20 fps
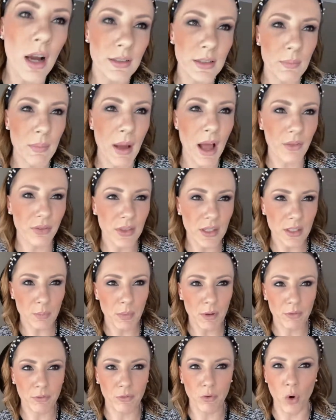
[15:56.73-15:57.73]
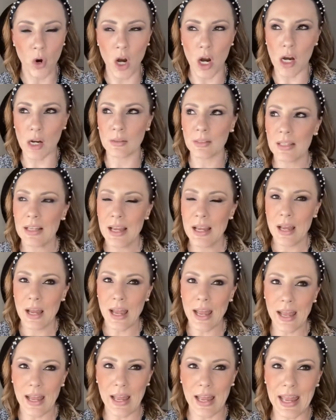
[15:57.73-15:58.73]
about this before,
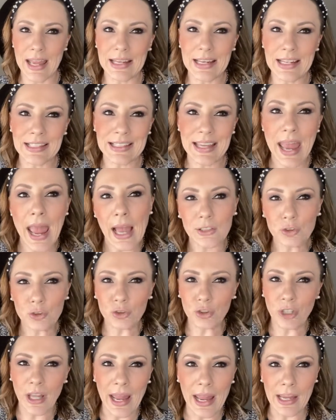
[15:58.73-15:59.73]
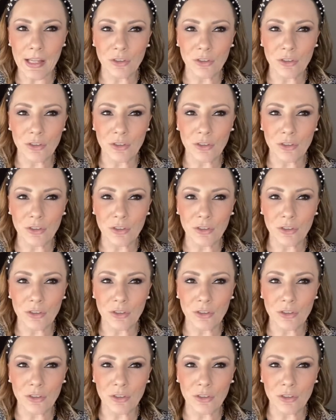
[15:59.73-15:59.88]
and it can change.